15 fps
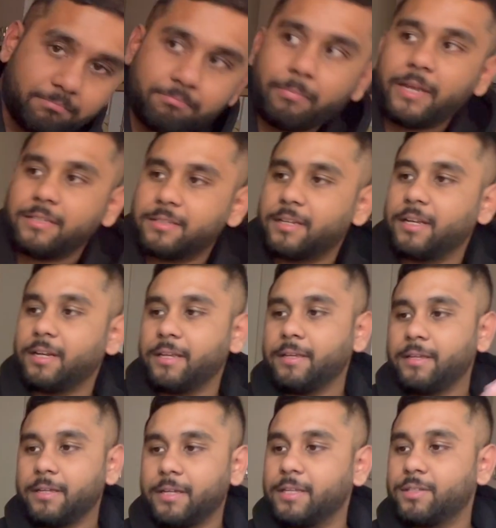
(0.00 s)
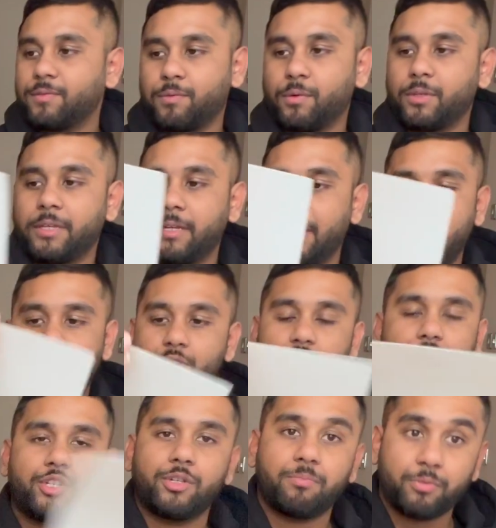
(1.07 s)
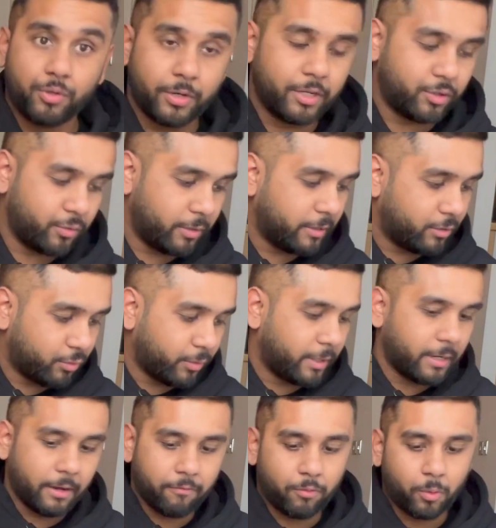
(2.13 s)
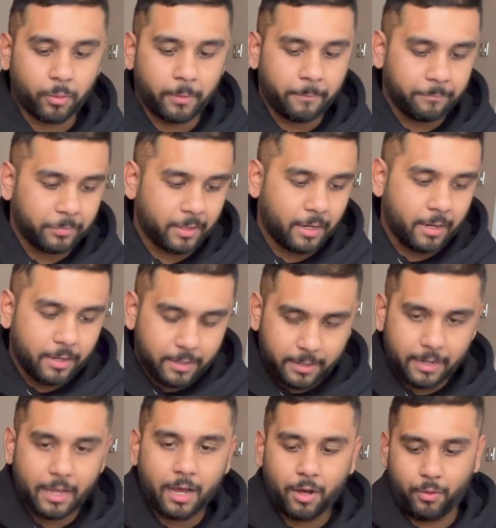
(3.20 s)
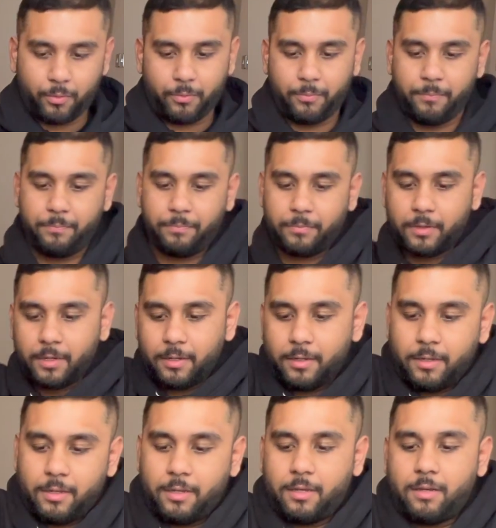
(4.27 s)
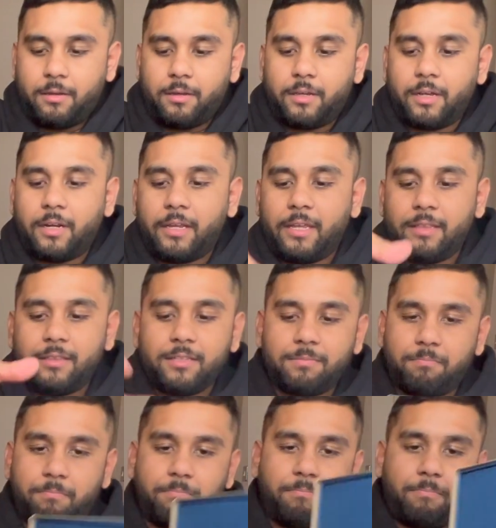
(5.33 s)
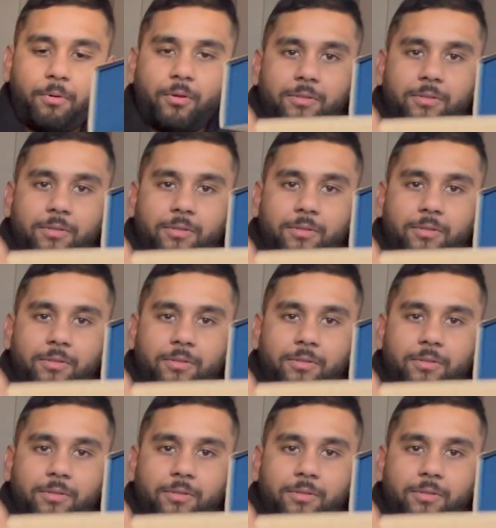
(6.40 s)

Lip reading: basically it's for the Aerotube 2023 award. Now I'm gonna get this box